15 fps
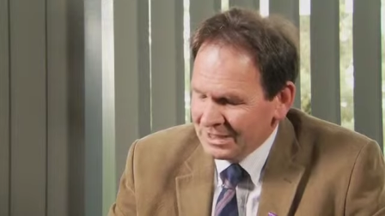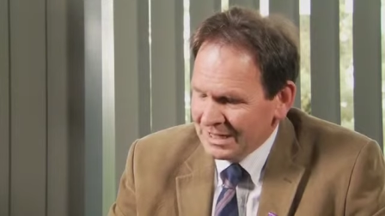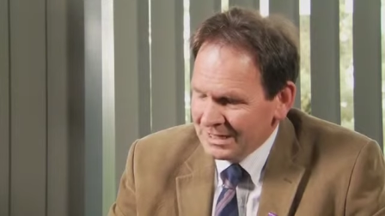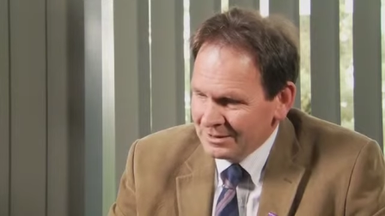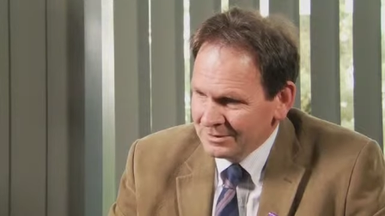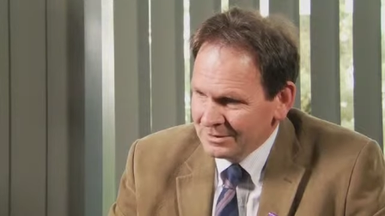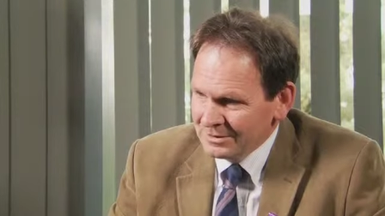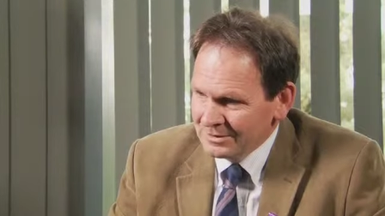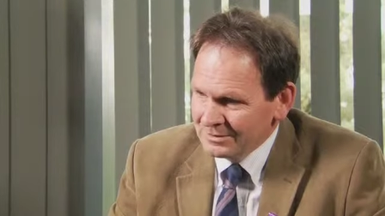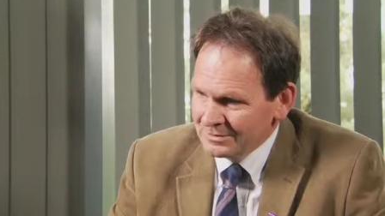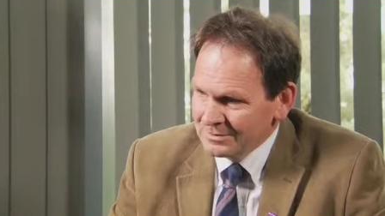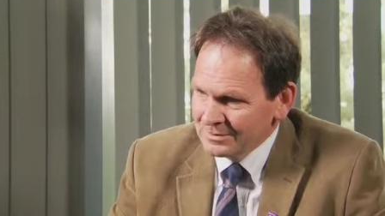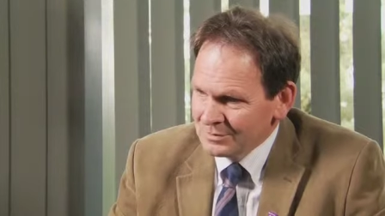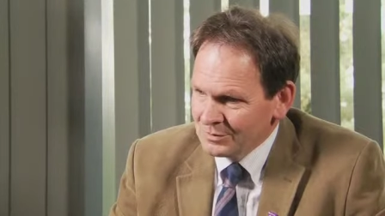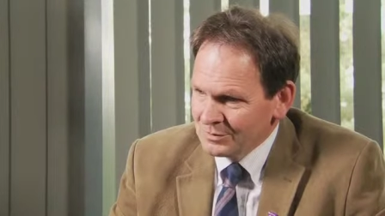now that
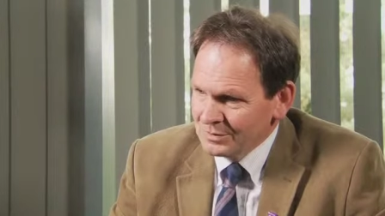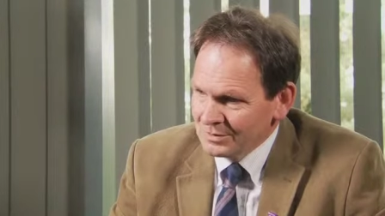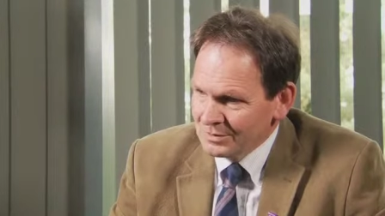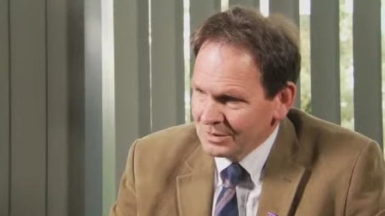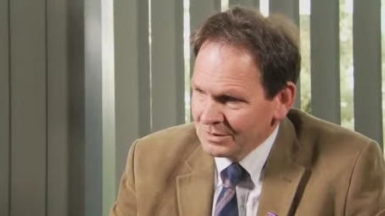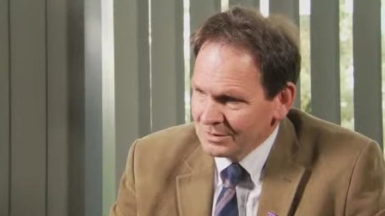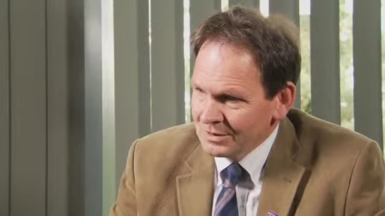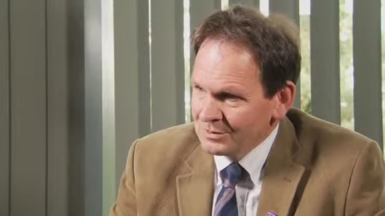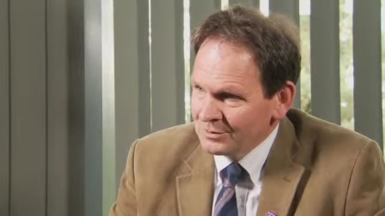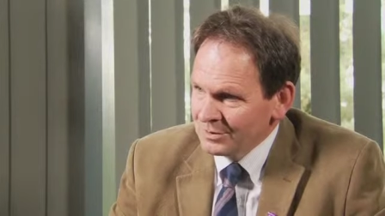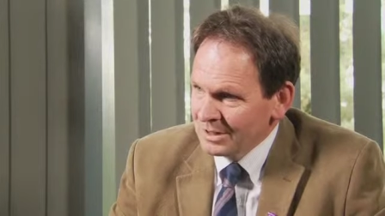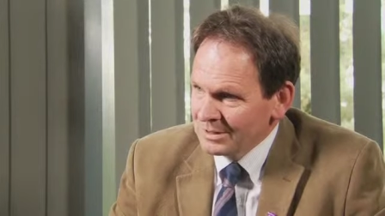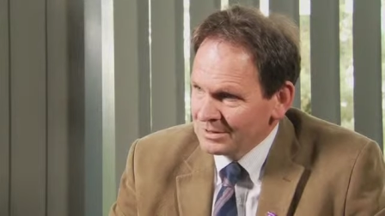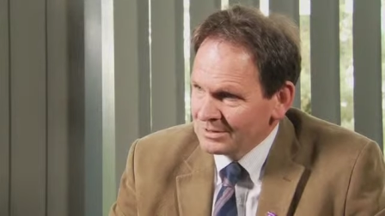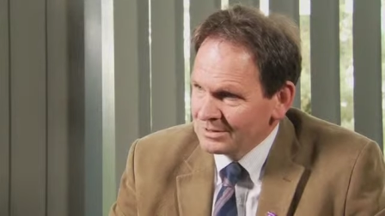the
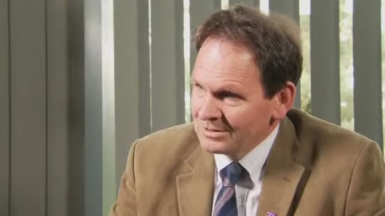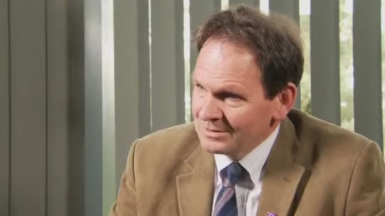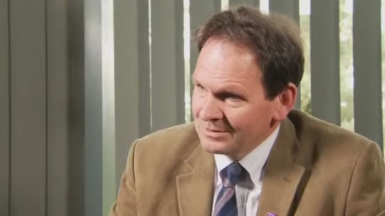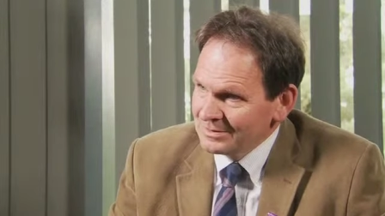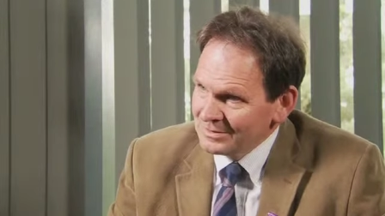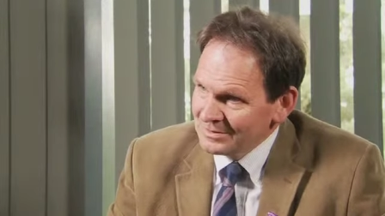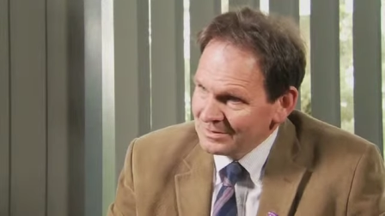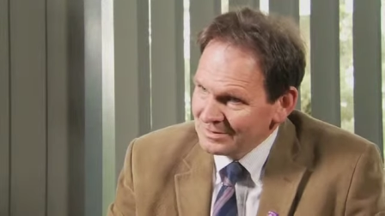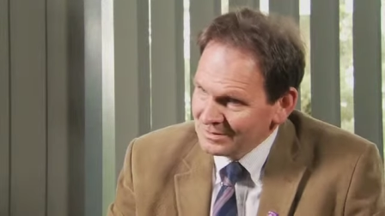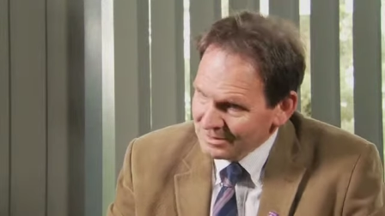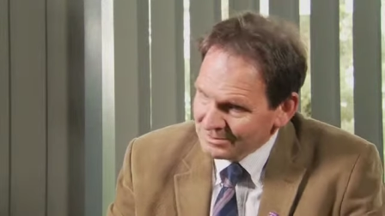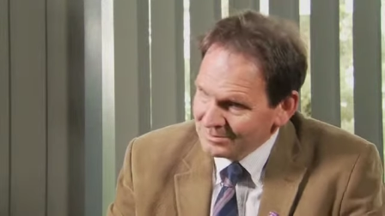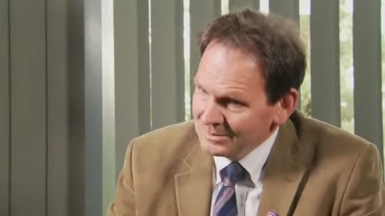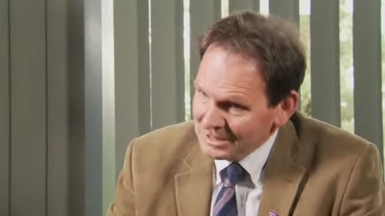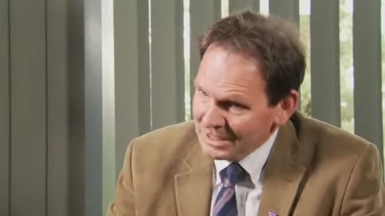drugs
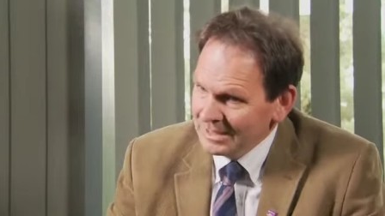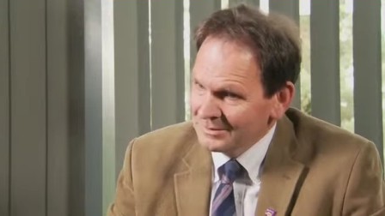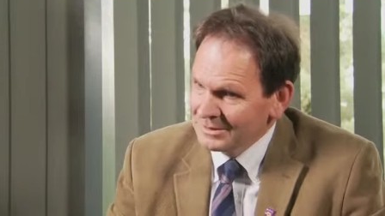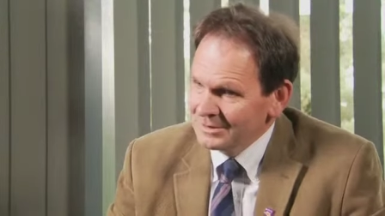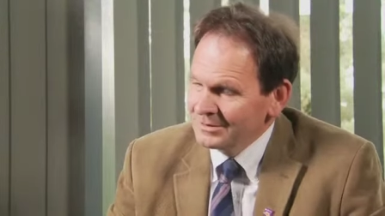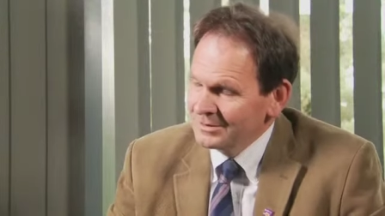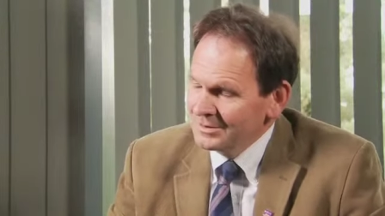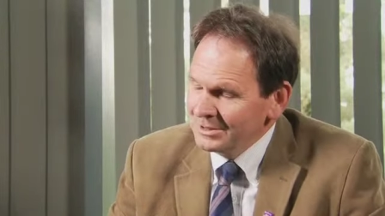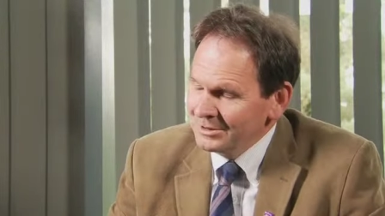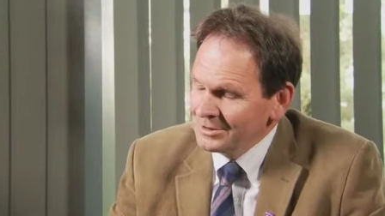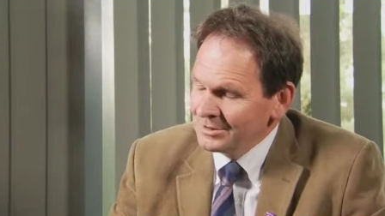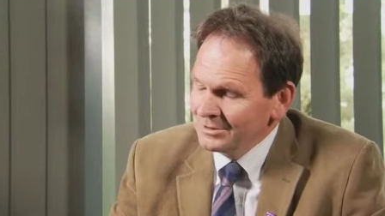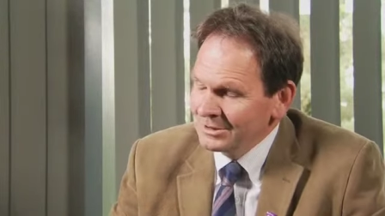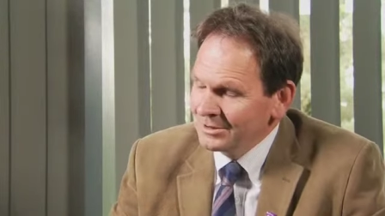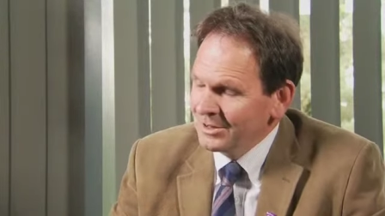that we have in the
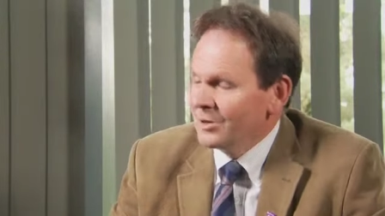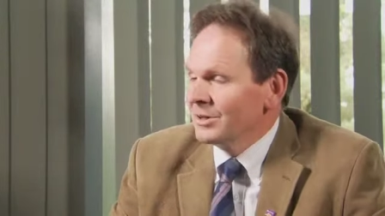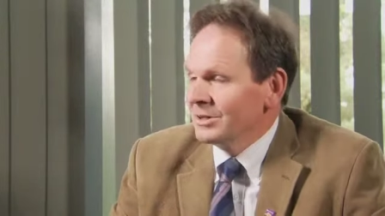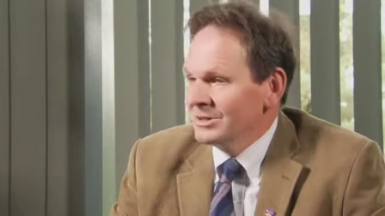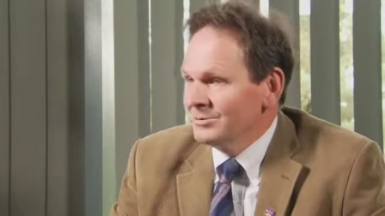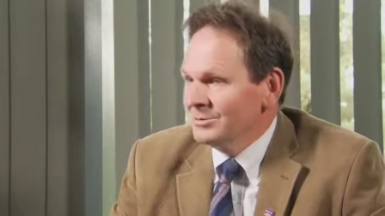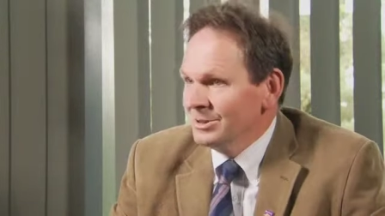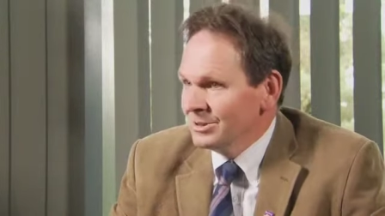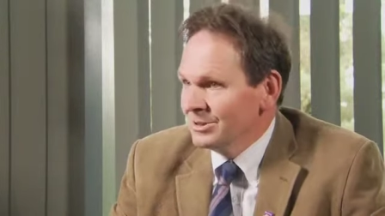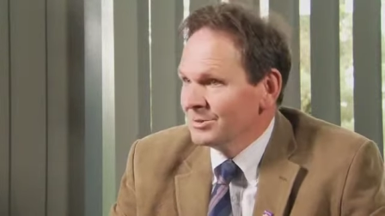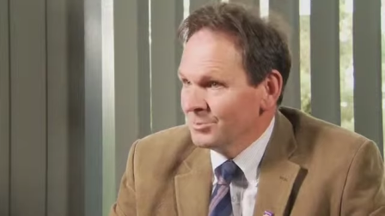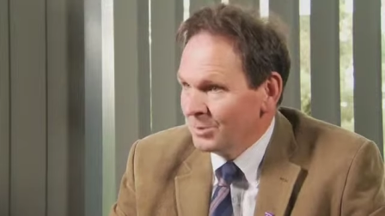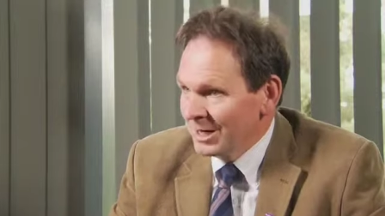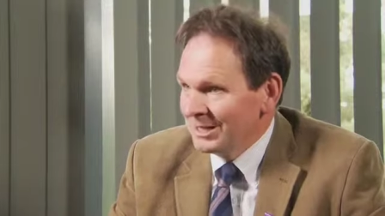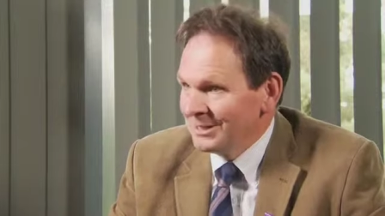future are not going to work
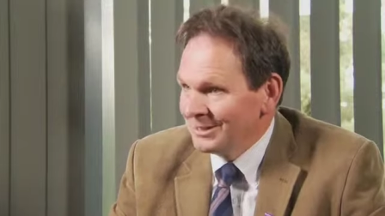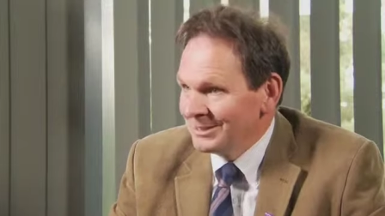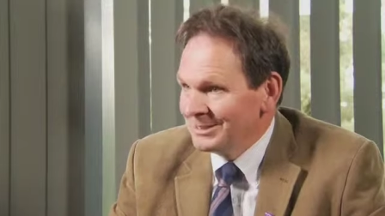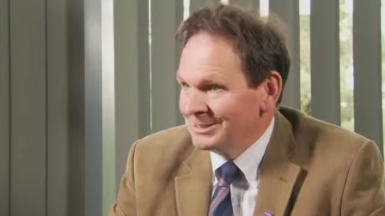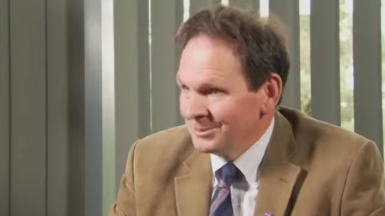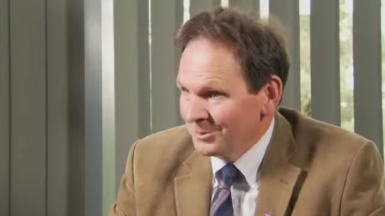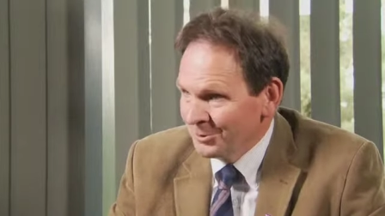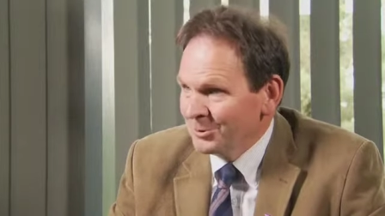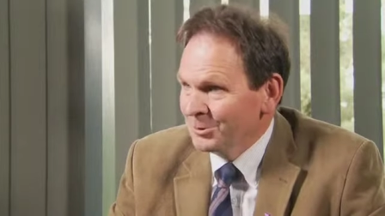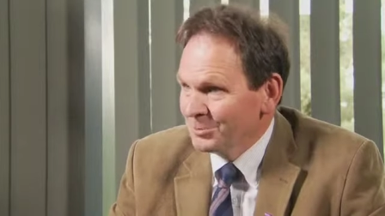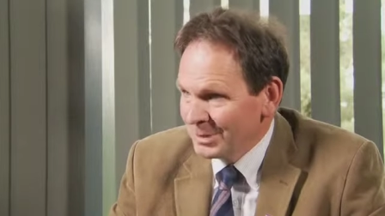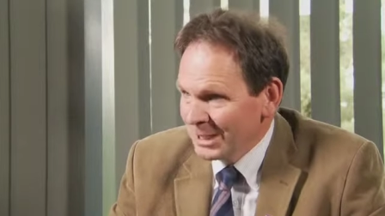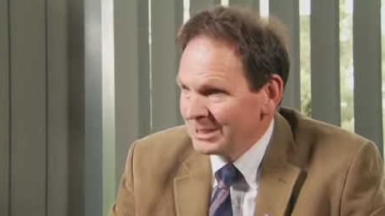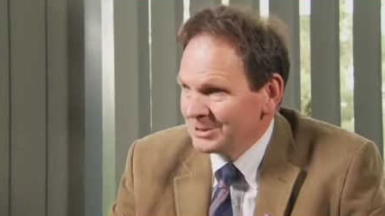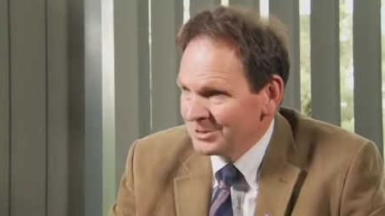well in all
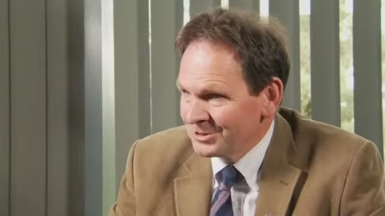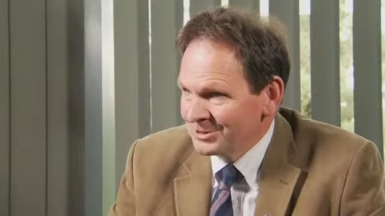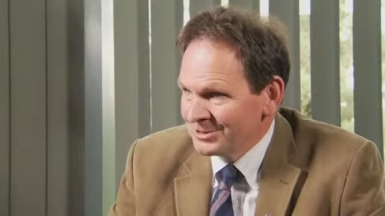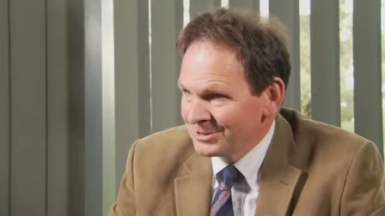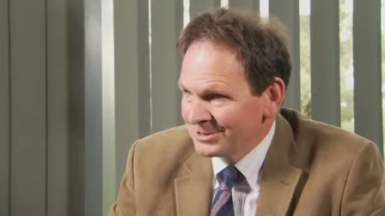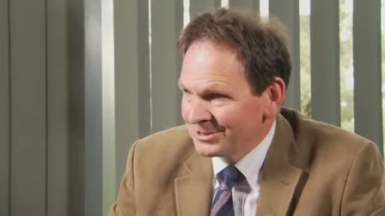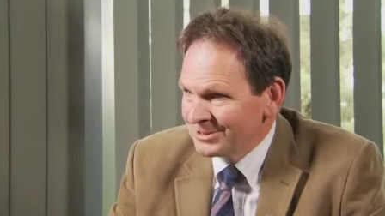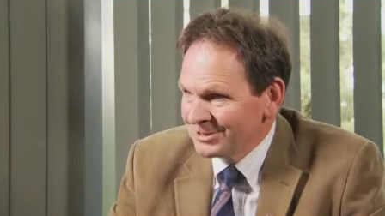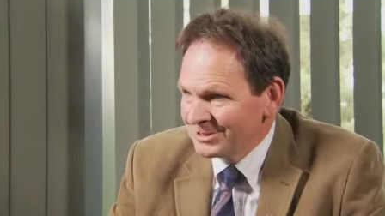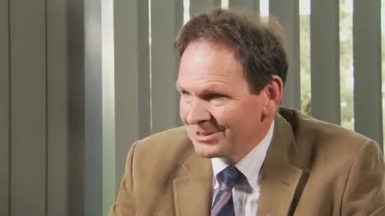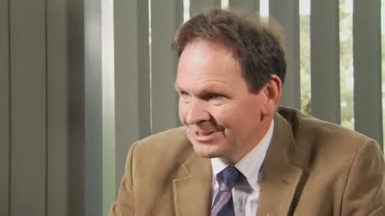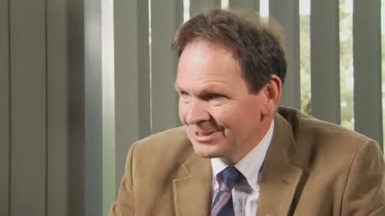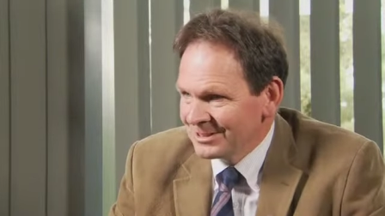patients.